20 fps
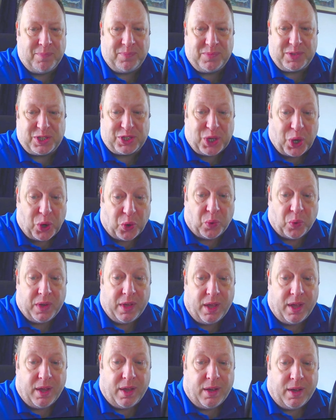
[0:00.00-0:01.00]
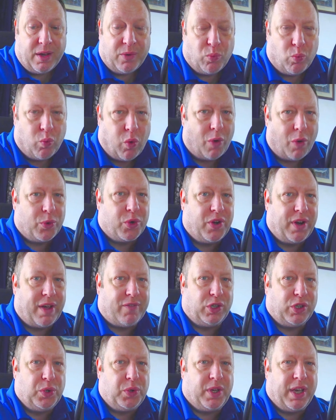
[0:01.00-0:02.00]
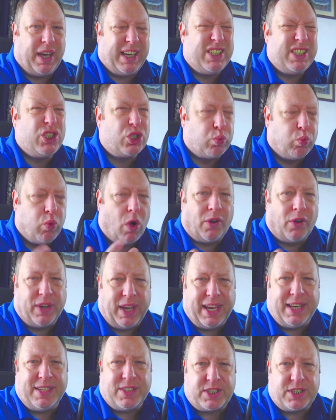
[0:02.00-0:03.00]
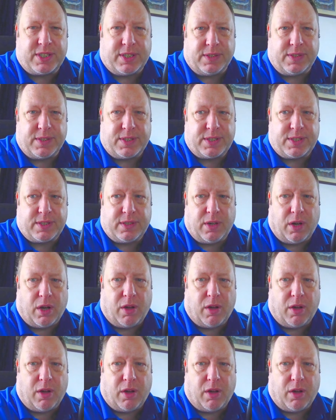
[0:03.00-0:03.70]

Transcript: So, what we're going to have a look at is just one instance